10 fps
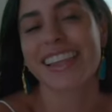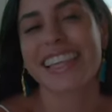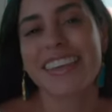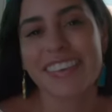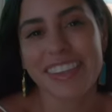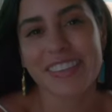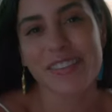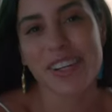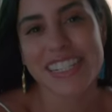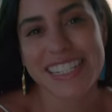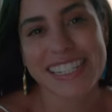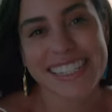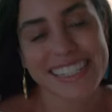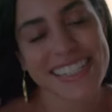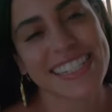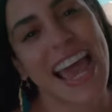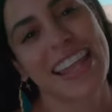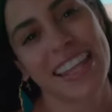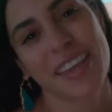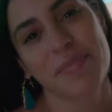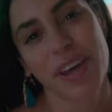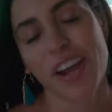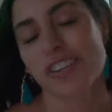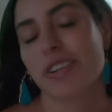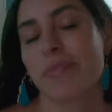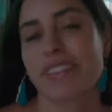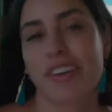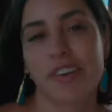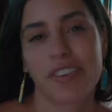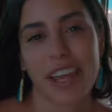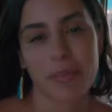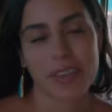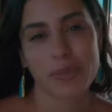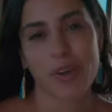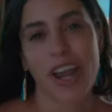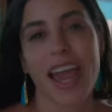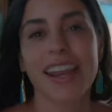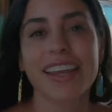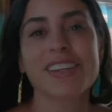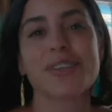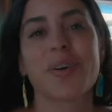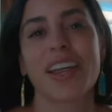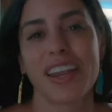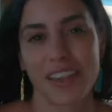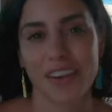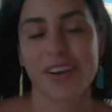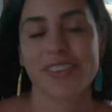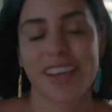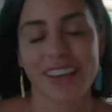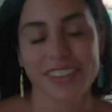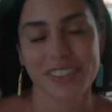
leaving the Four Seasons, sadly, but our trip is not over yet because we are heading to another hotel.